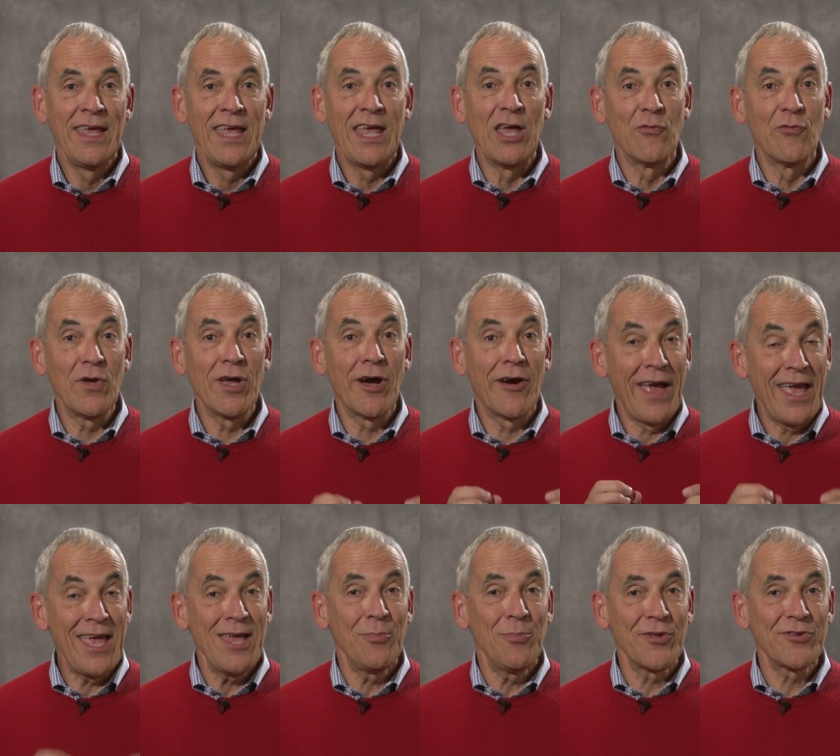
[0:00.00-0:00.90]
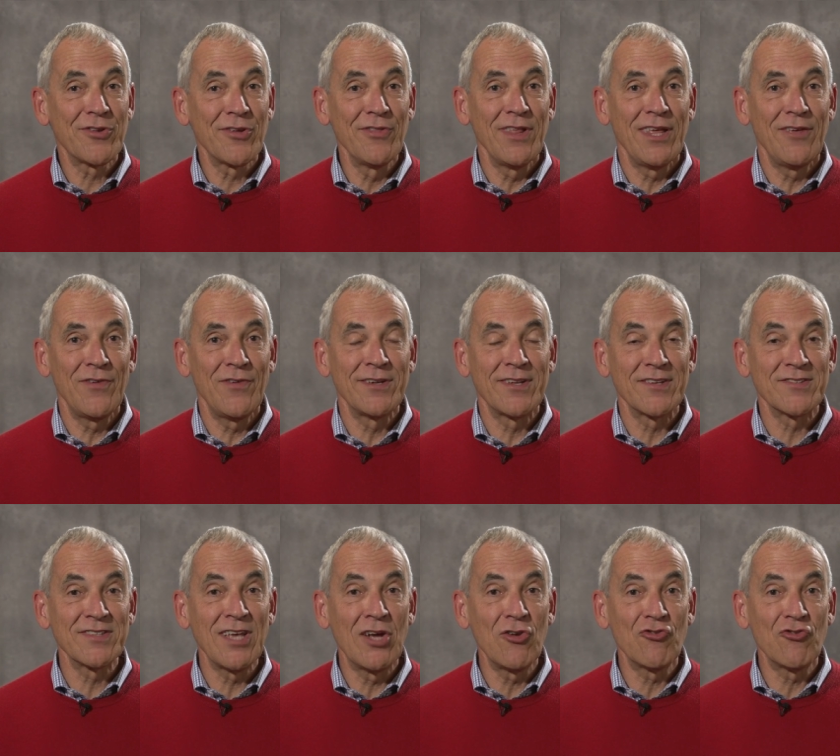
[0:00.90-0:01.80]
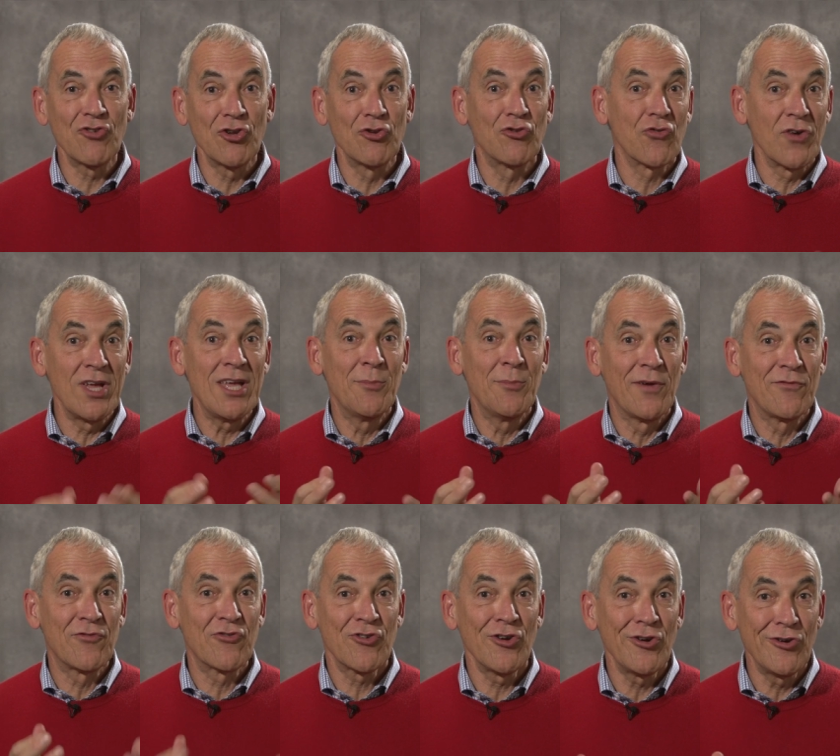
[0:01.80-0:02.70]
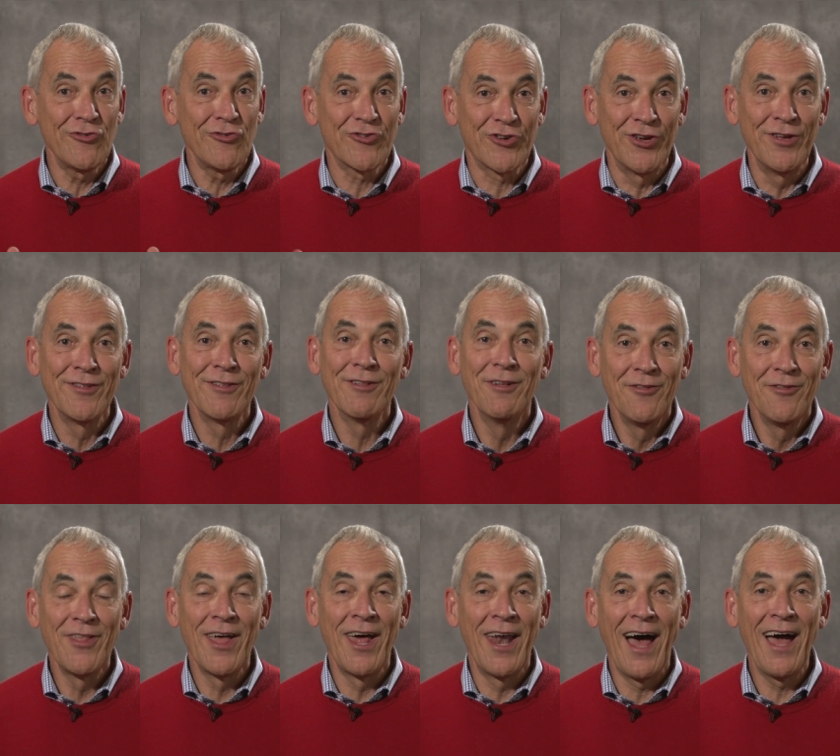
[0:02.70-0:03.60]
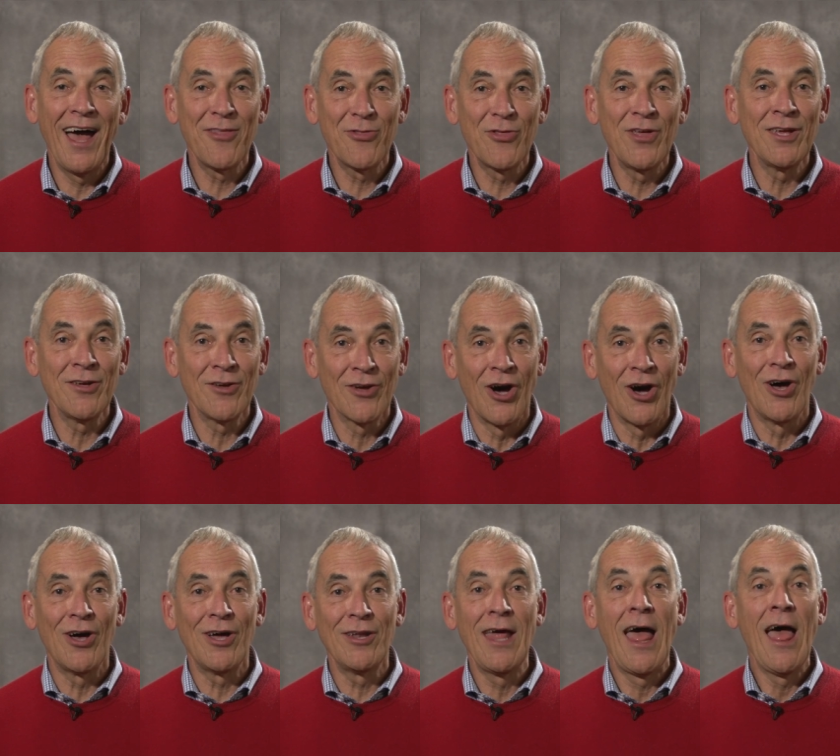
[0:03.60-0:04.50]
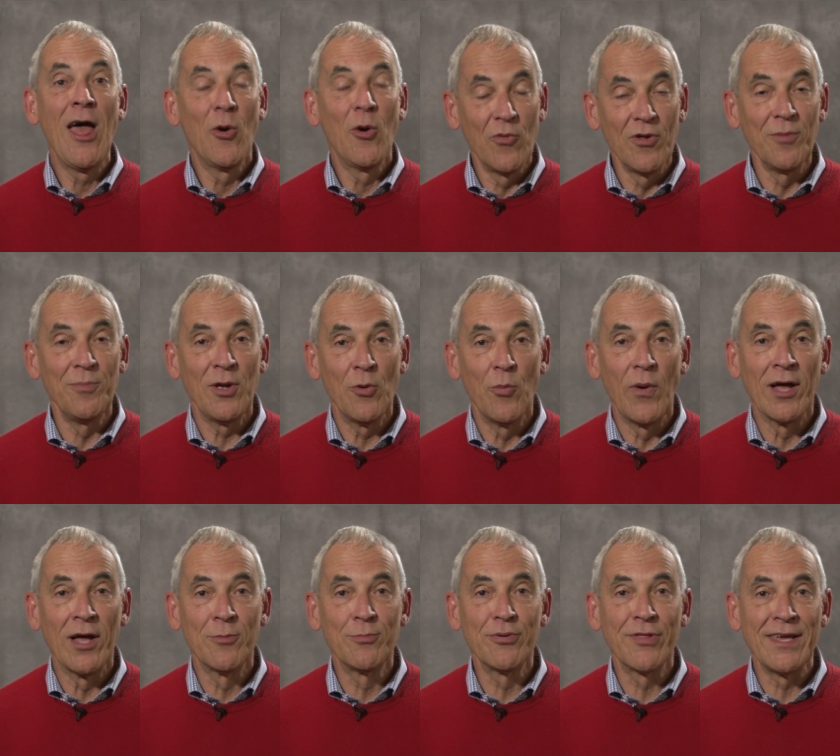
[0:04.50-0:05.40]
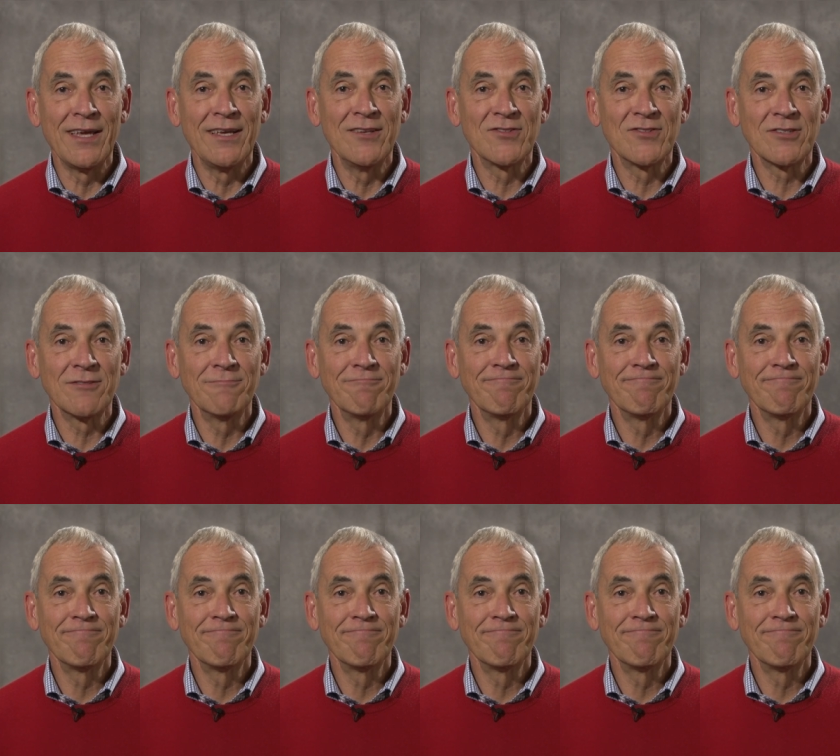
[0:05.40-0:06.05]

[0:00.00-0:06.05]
If we are able to live into such a dream of church, then I think God will be well pleased.